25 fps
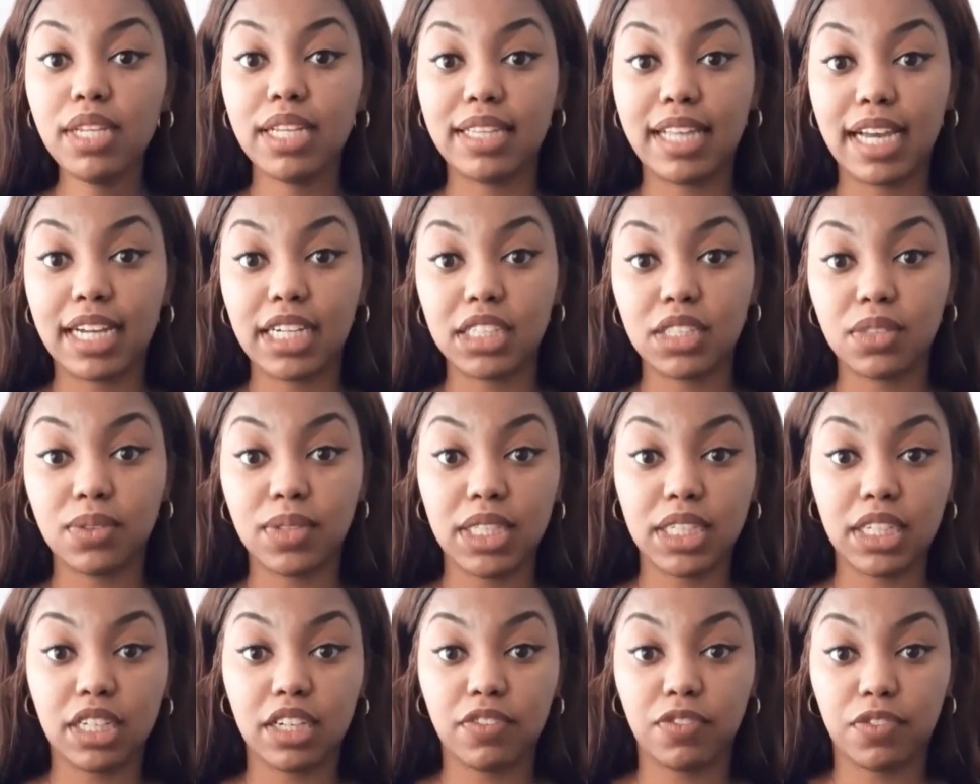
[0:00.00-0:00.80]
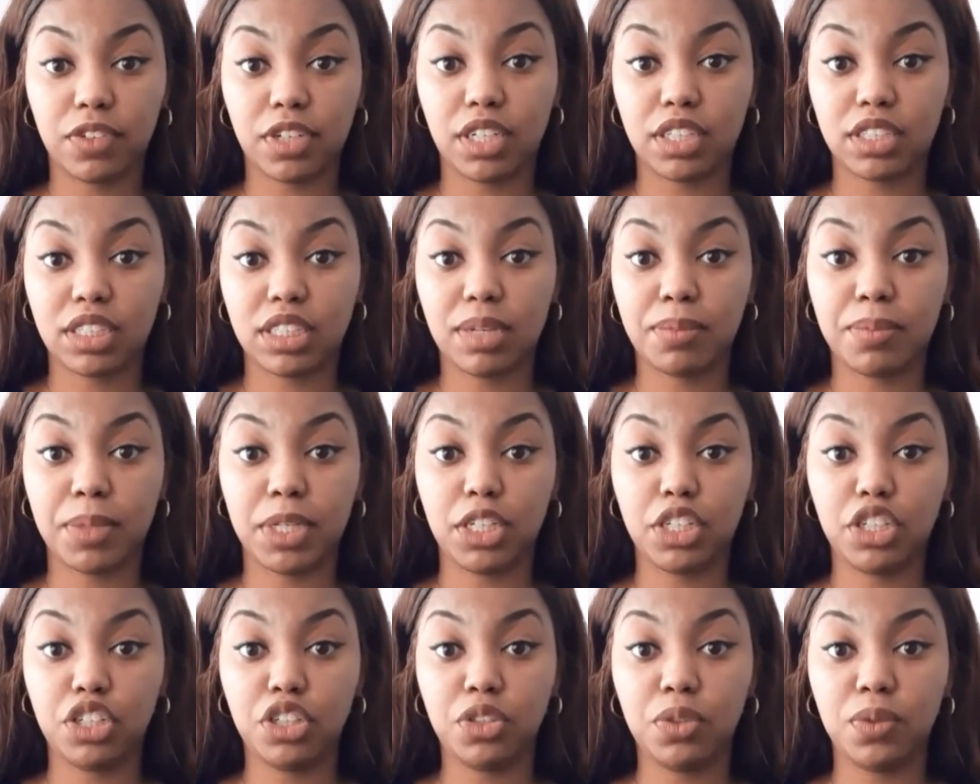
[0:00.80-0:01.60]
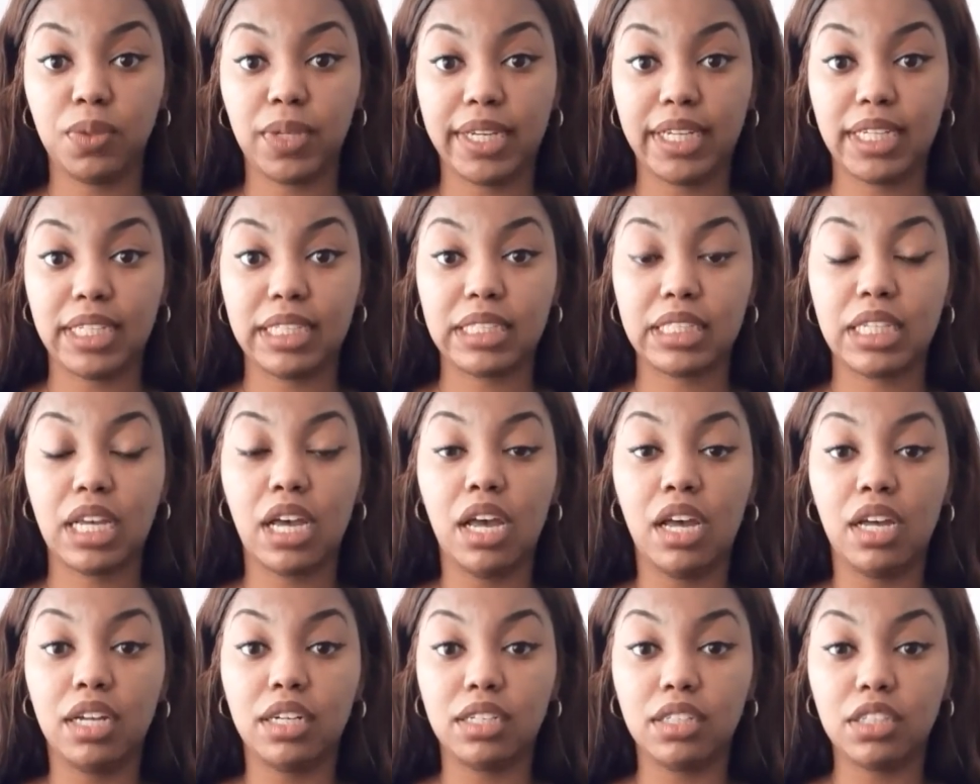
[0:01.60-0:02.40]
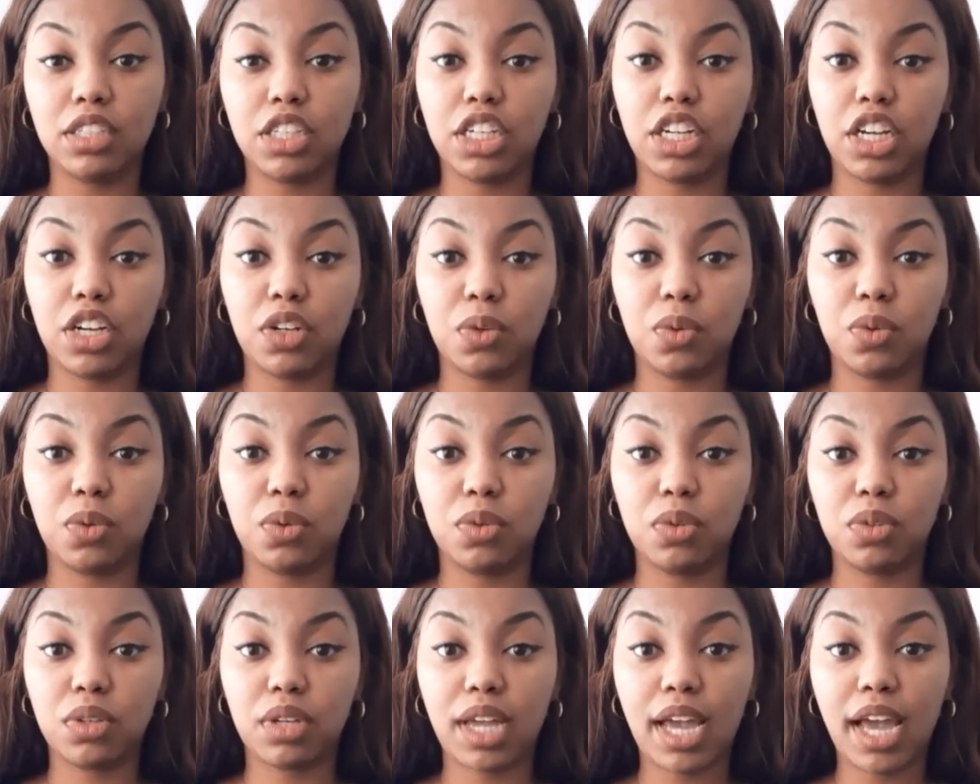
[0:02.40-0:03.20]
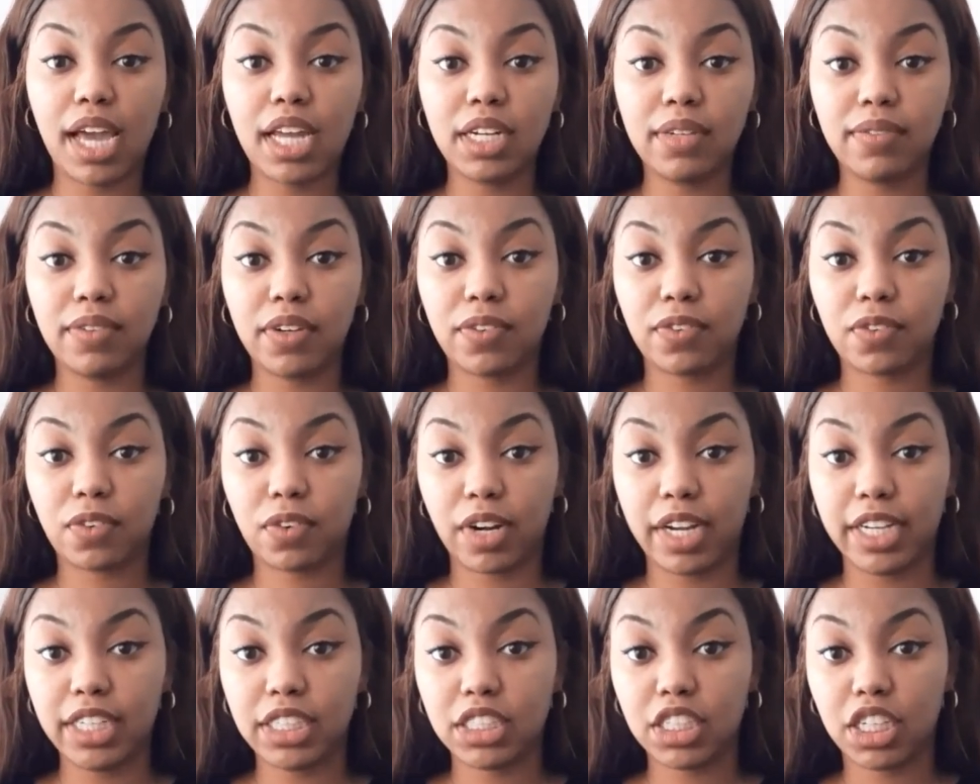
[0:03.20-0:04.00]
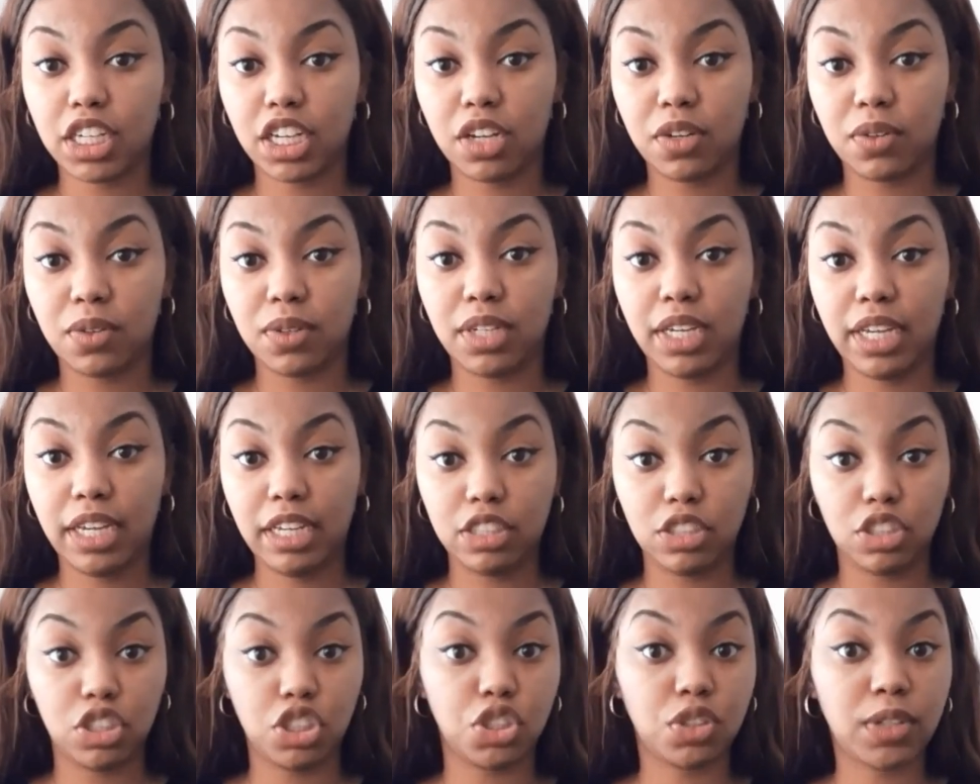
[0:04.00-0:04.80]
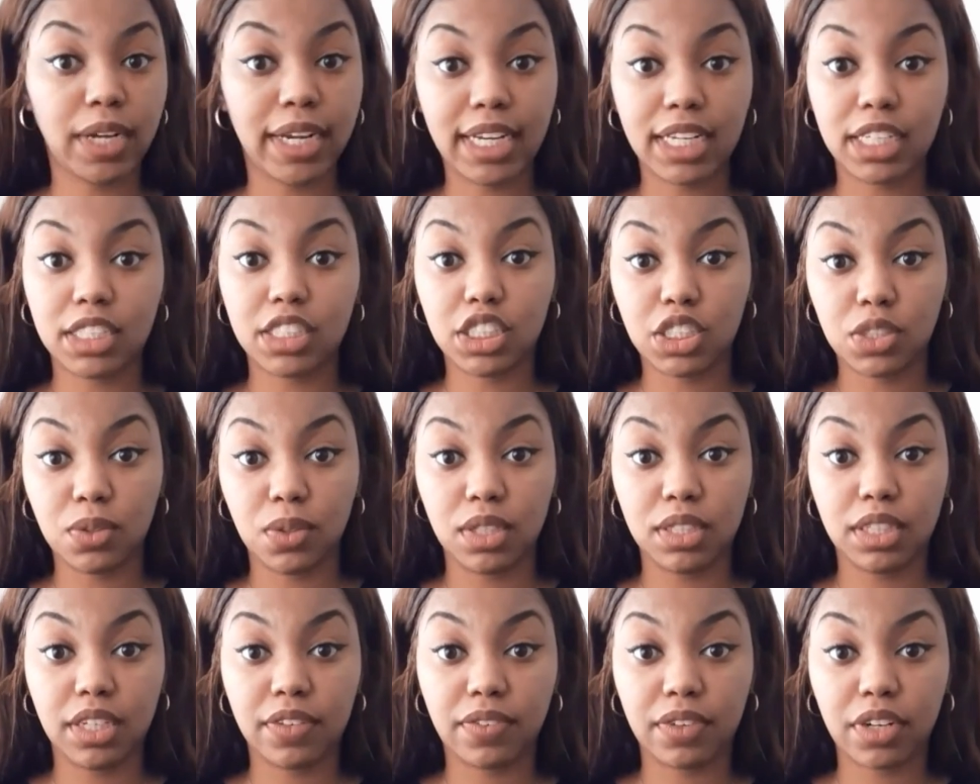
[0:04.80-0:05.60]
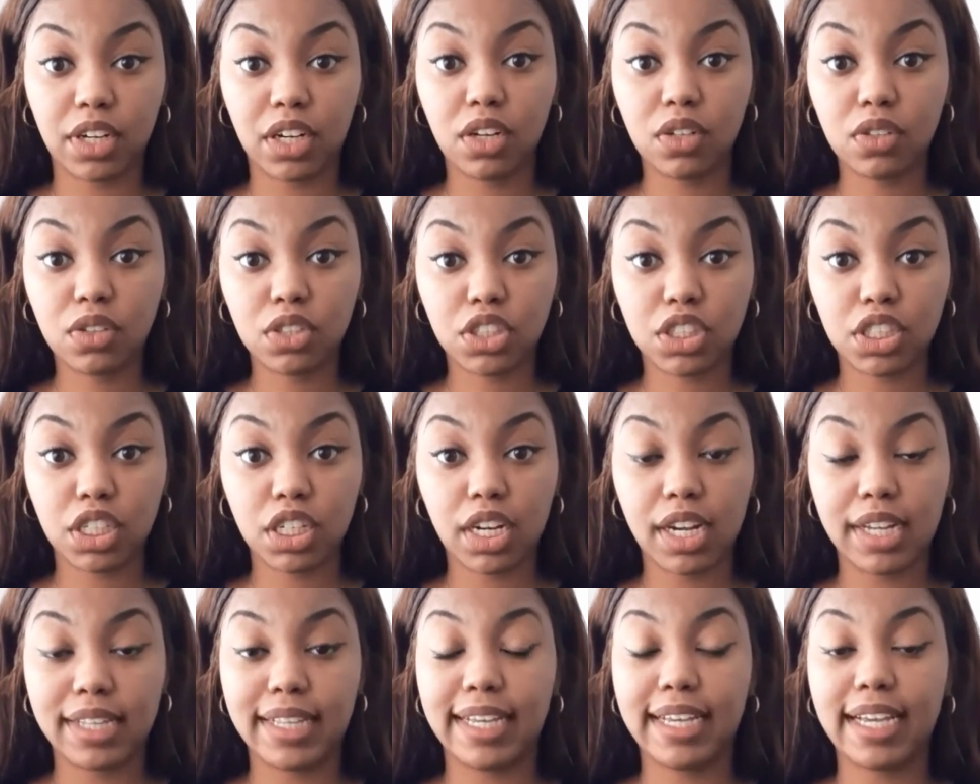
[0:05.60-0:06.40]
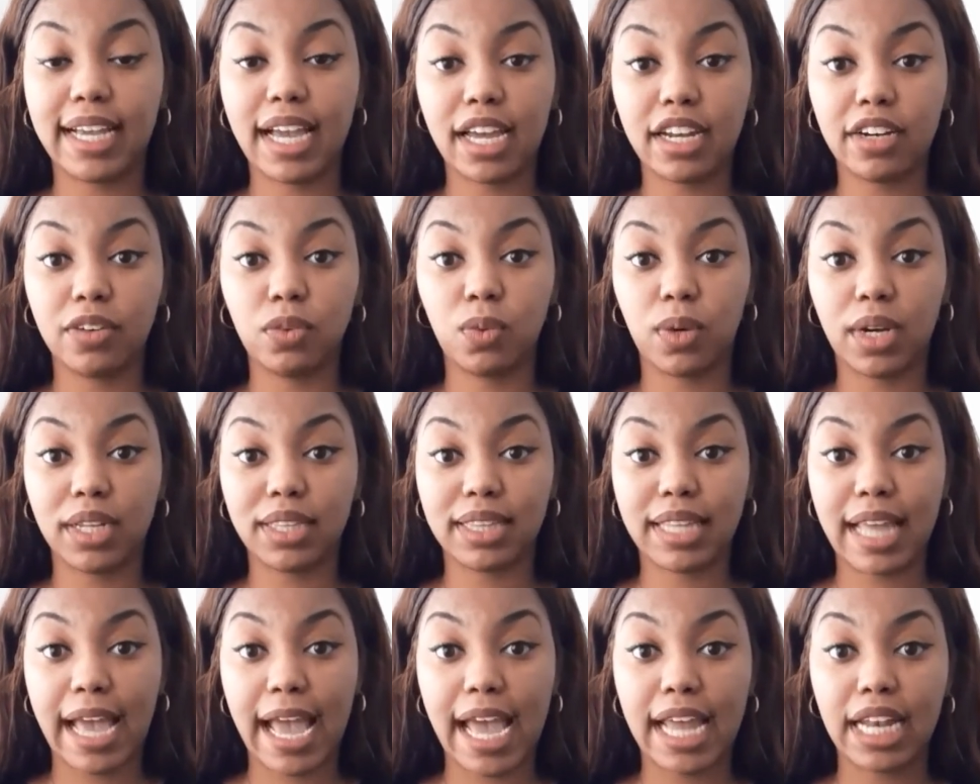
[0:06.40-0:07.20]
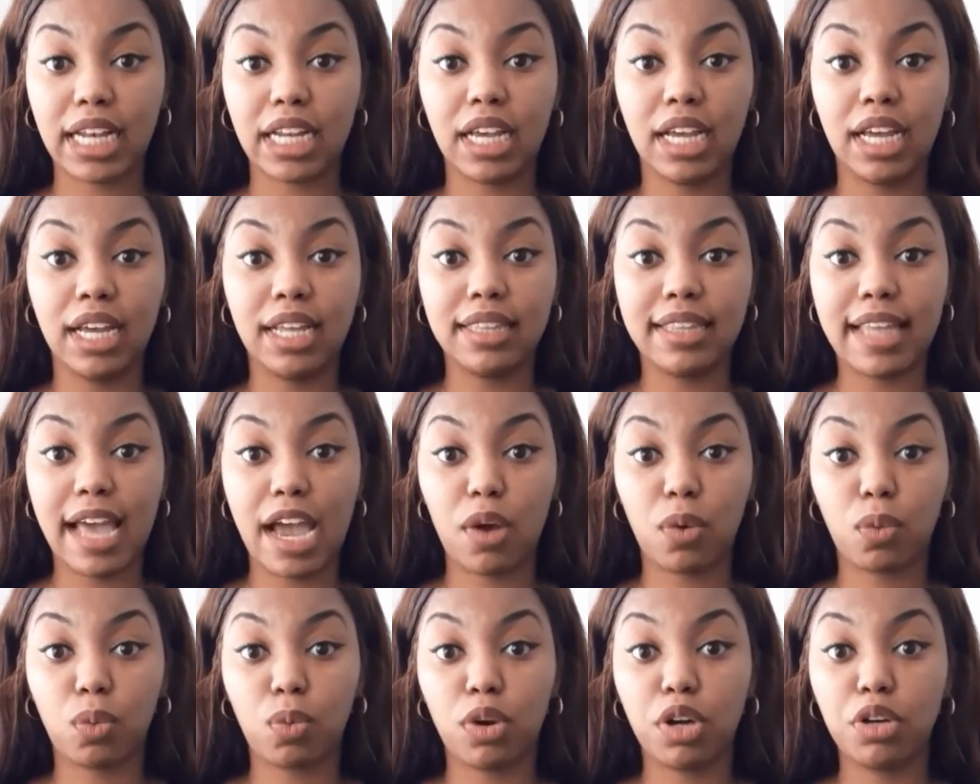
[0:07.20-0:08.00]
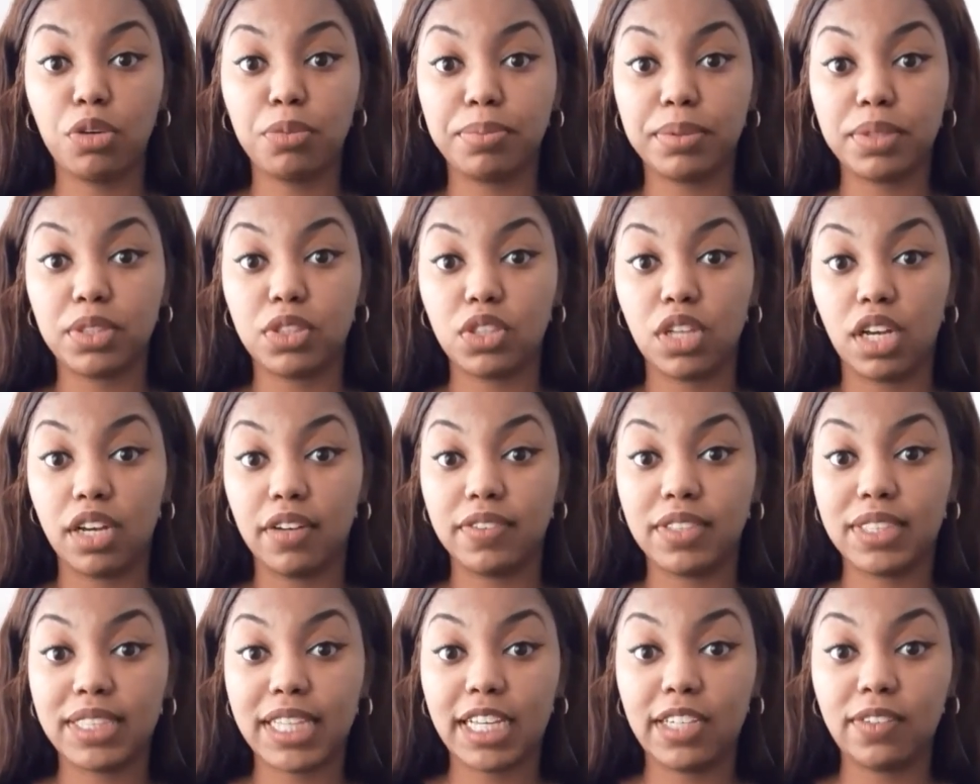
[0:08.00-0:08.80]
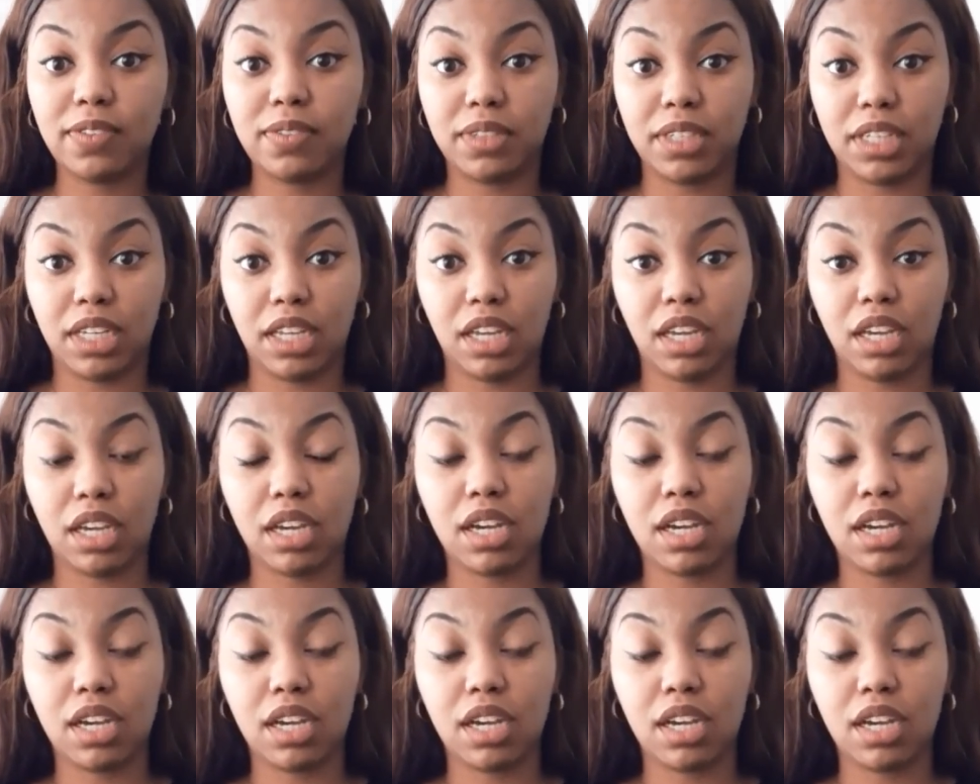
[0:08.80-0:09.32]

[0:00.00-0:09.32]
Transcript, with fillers: That is really good for someone who is, you know, kind of afraid to go straight into a different culture, and they kind of want that, that rope of safety